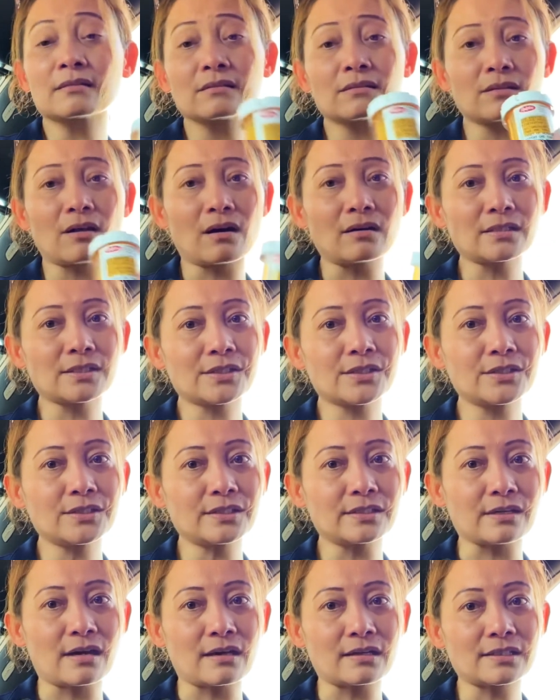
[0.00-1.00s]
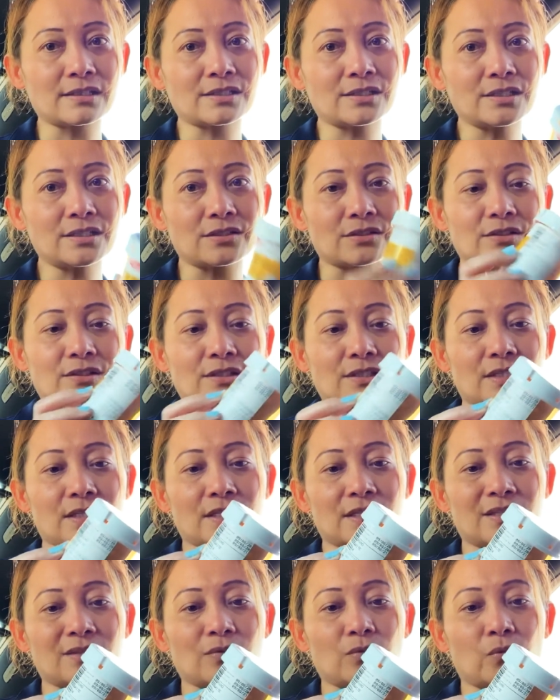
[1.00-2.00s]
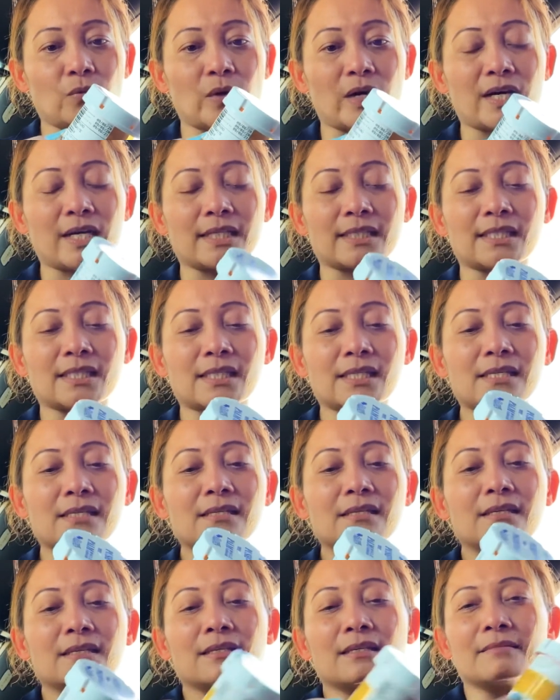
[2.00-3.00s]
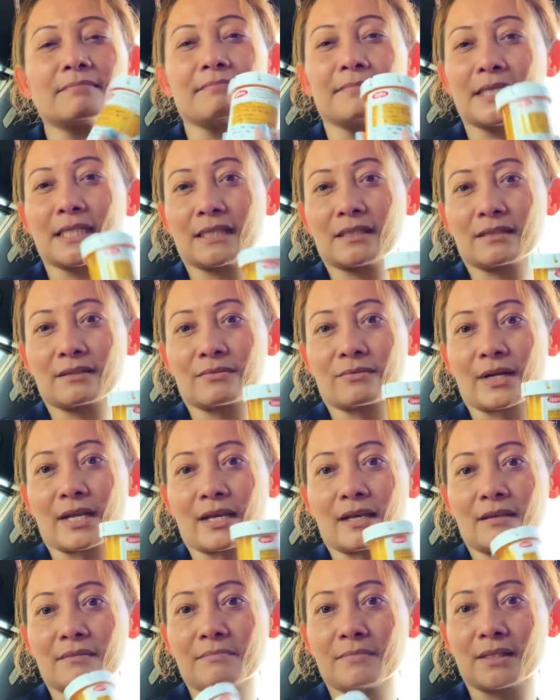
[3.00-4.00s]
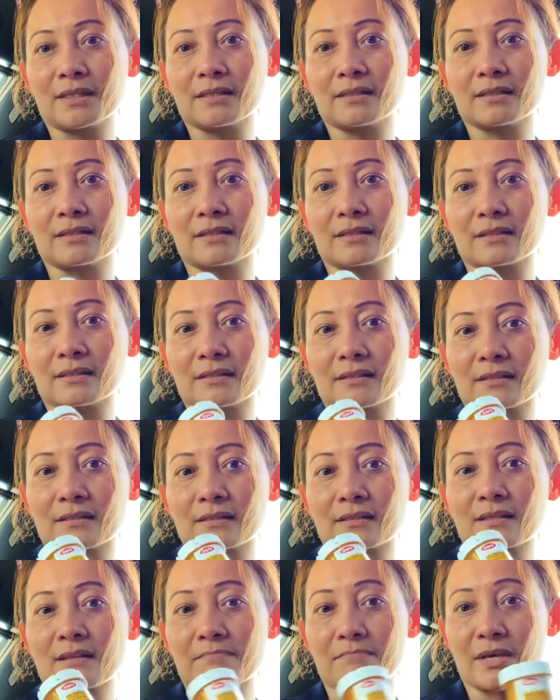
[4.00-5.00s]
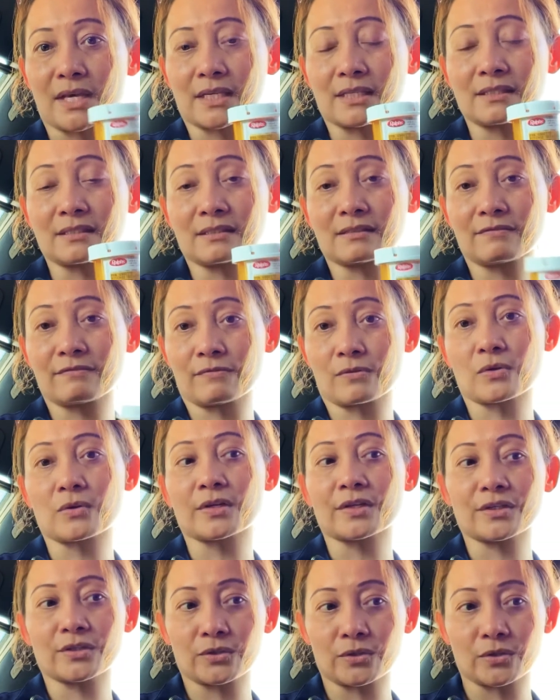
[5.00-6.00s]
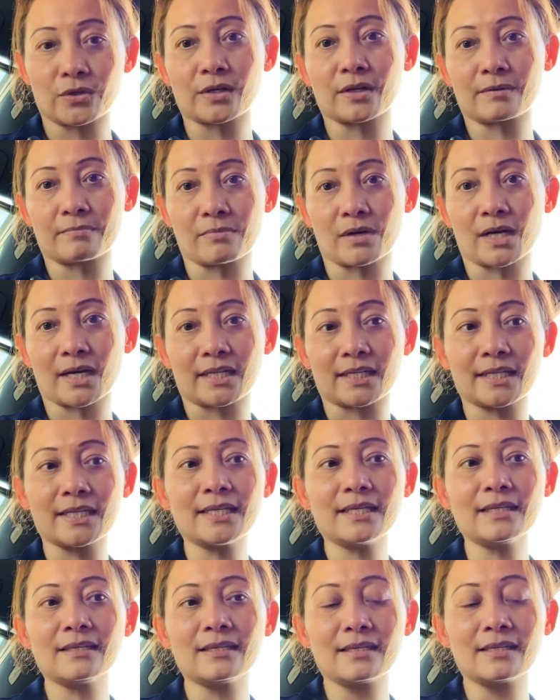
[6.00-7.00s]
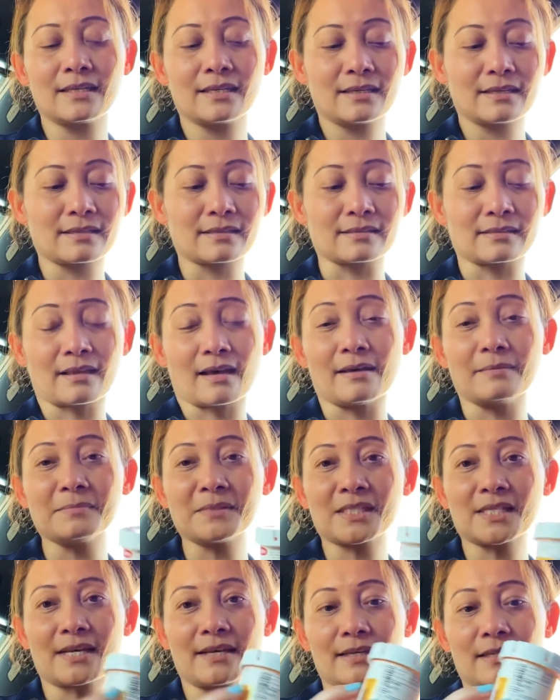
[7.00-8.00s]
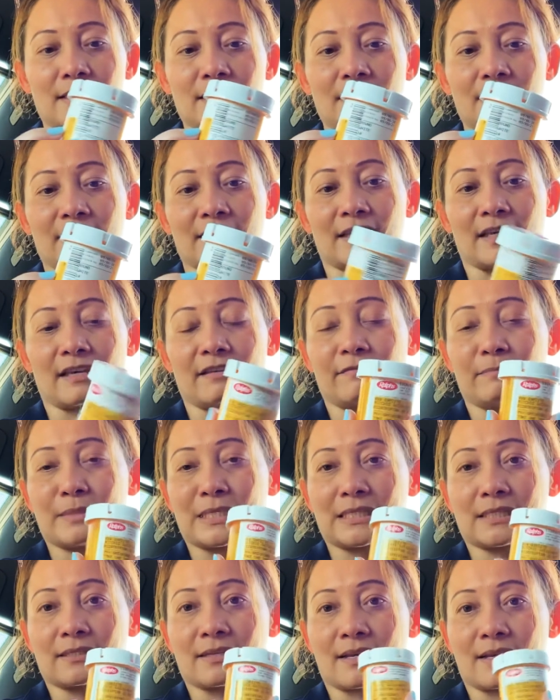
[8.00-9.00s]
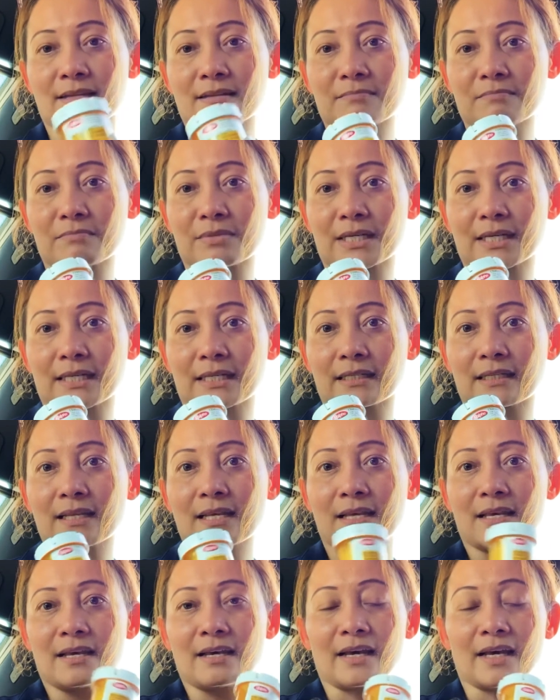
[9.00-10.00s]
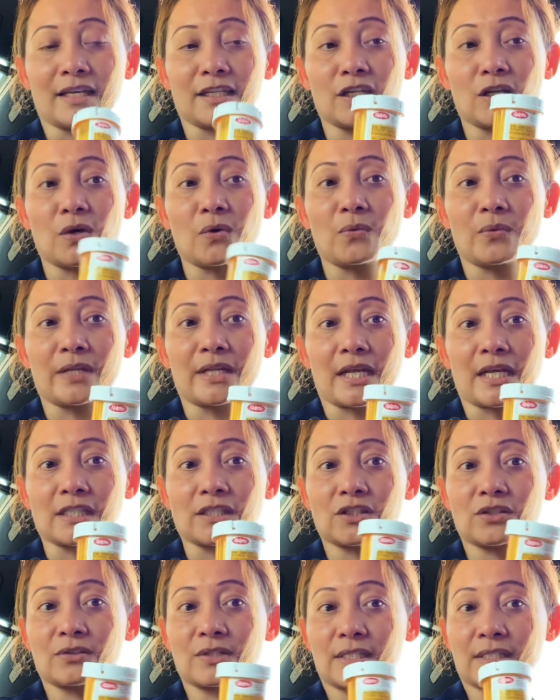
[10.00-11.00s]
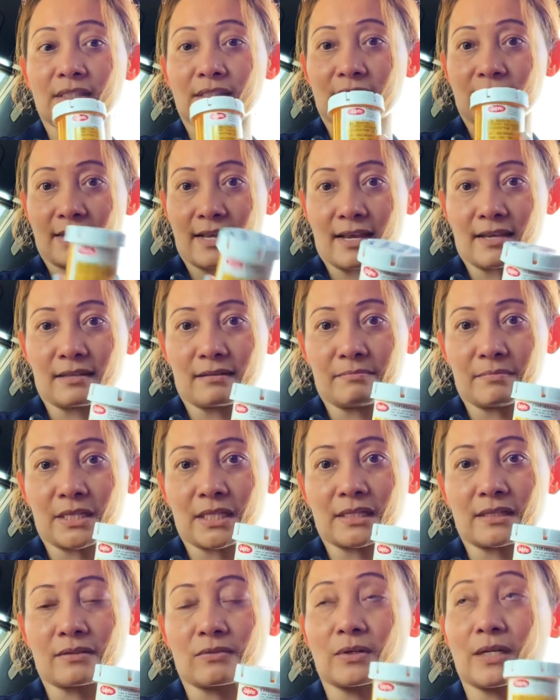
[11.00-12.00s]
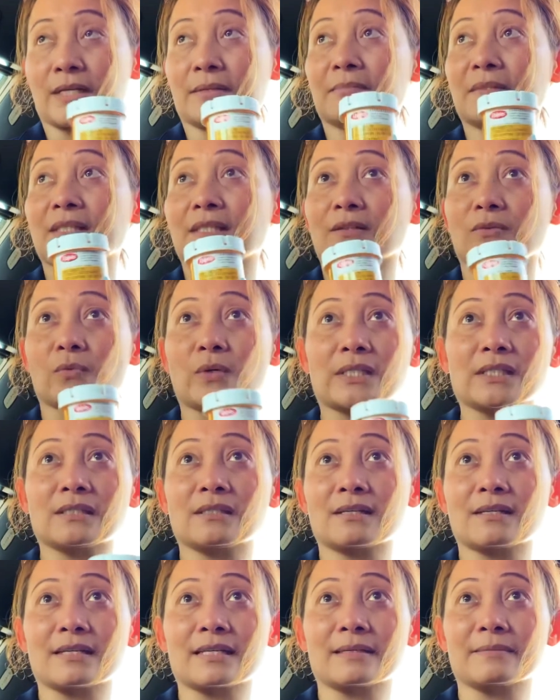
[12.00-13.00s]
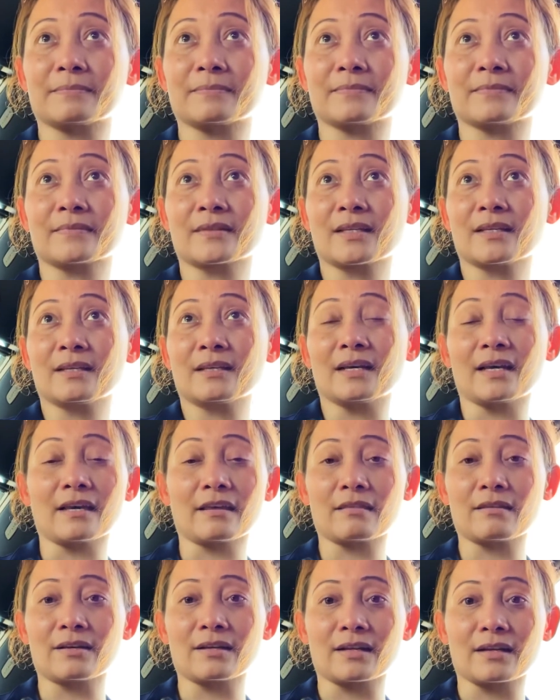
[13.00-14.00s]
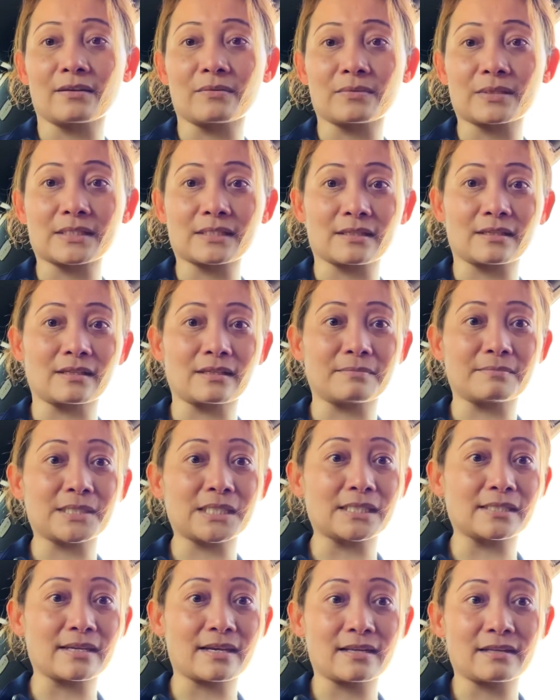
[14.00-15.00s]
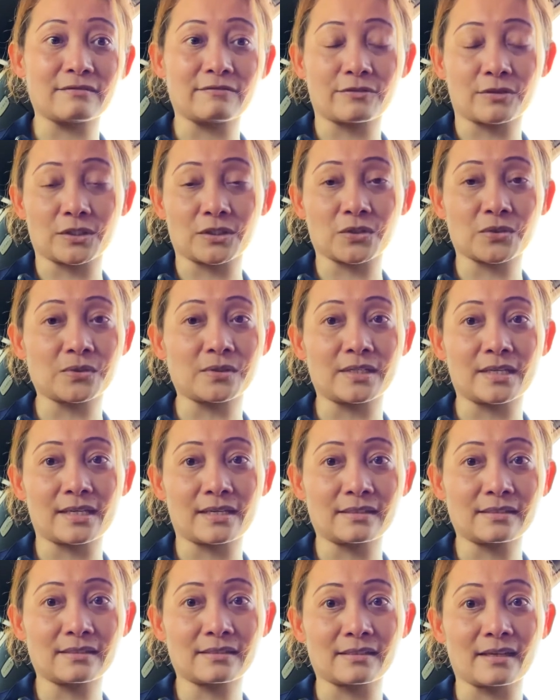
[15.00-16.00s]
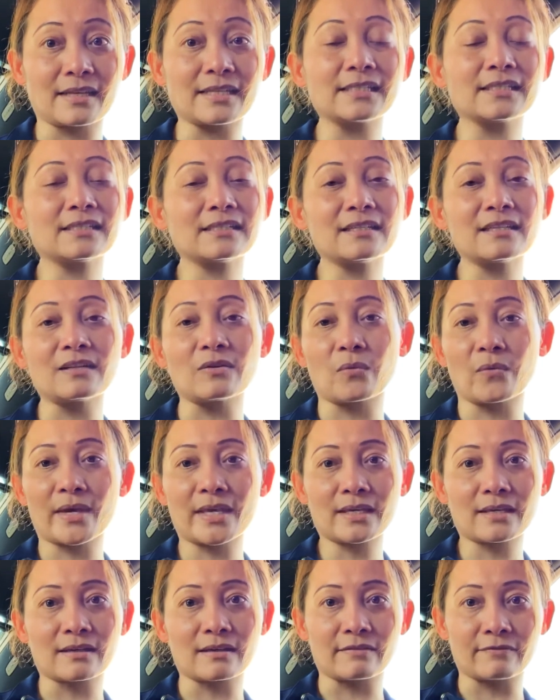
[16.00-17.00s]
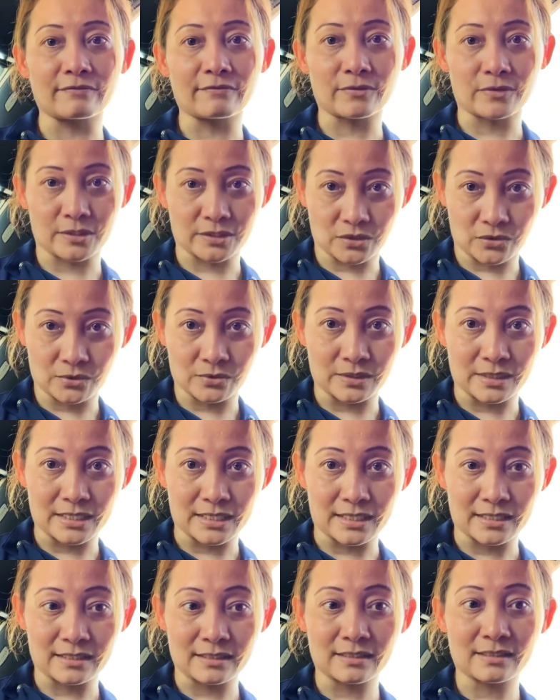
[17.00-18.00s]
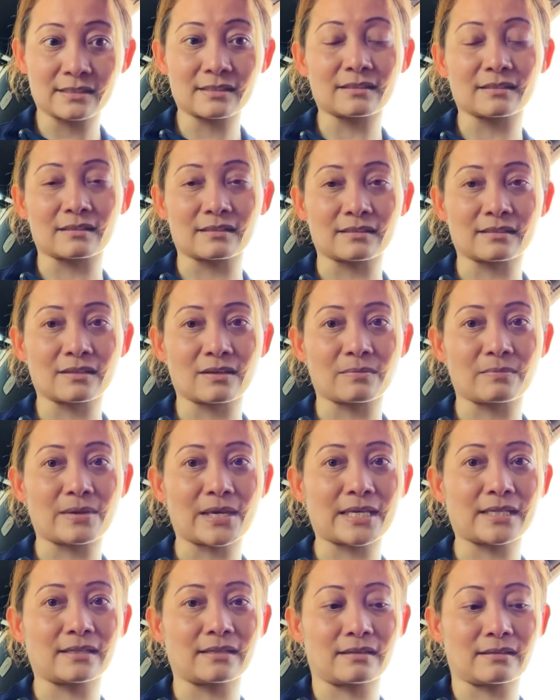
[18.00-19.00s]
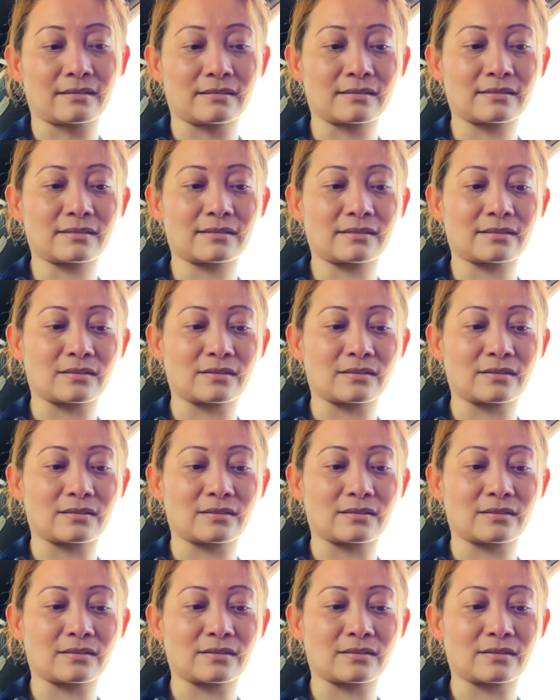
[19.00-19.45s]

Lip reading: Talk to your doctor to see what milligram is best for your body. I'm tiny, he gave me 10, but I know when I took 10 milligrams at one time, I thought I was gonna be dead for 2 days. I didn't wake up for 2 days. That's how bad it is.